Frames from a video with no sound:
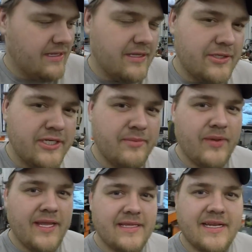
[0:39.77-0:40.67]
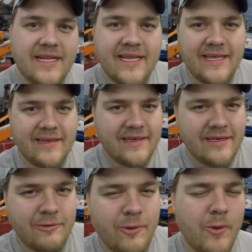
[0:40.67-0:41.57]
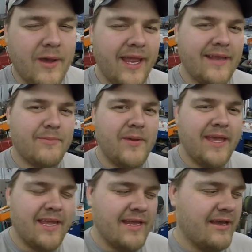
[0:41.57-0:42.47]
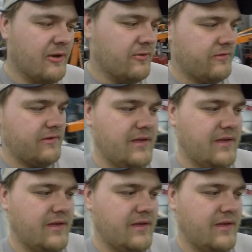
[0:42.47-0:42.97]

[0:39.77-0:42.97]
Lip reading: the cheap paint that I got didn't quite pan out.